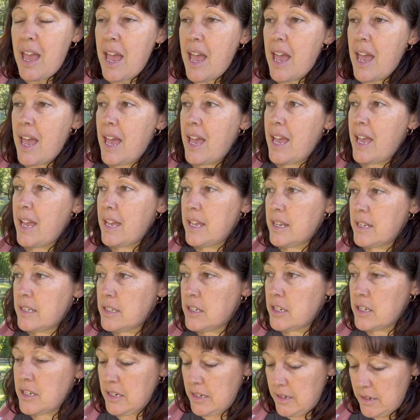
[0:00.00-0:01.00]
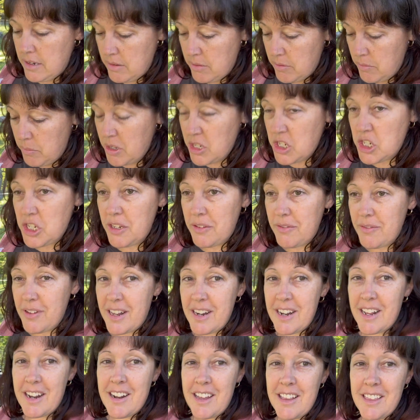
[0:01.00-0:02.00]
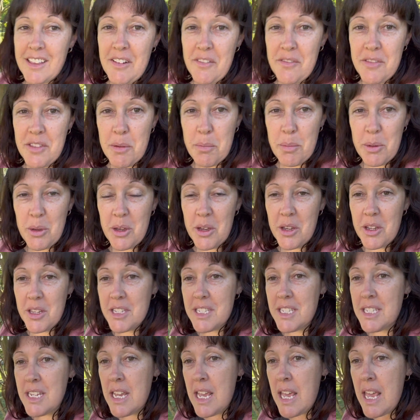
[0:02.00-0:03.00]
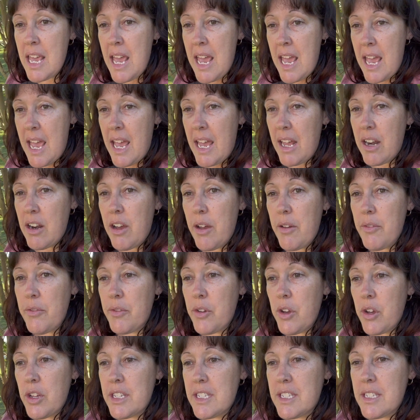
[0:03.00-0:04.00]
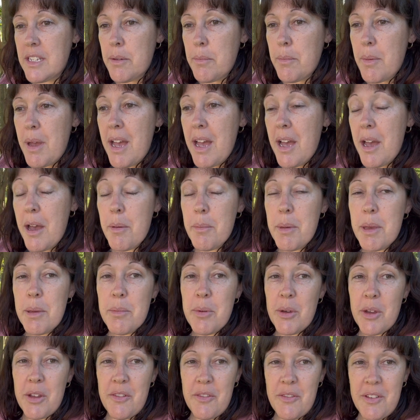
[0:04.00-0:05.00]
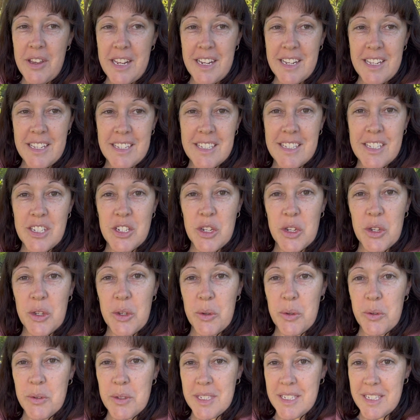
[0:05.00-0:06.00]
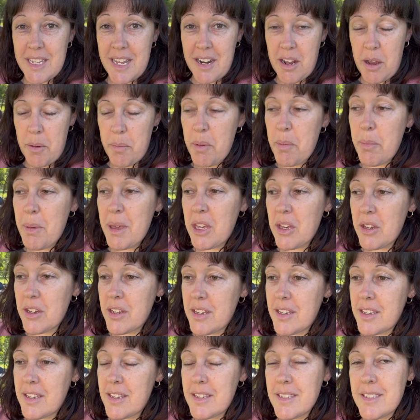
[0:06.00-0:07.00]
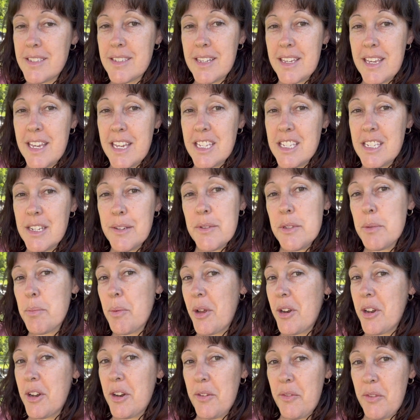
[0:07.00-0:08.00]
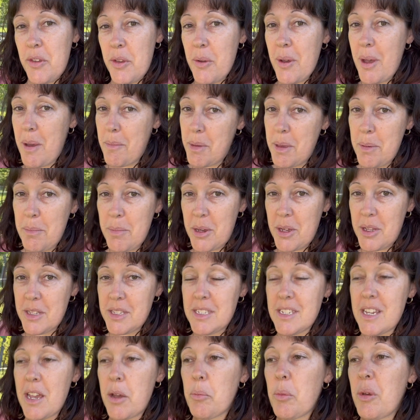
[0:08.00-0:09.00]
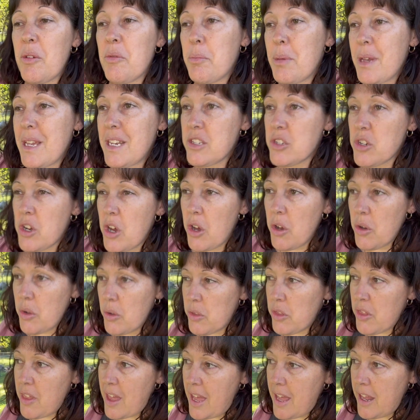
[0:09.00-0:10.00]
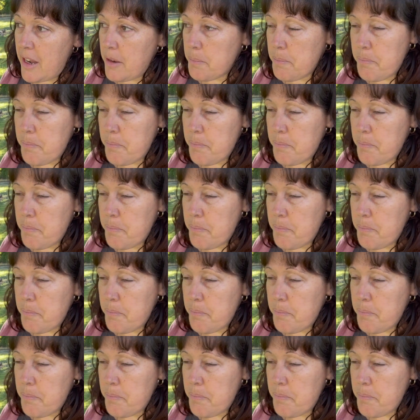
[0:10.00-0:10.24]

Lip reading: And when she found out I loved the birds, and I've got some hummingbird feeders to set up because the kids have spotted a few hummingbirds, and we've been told that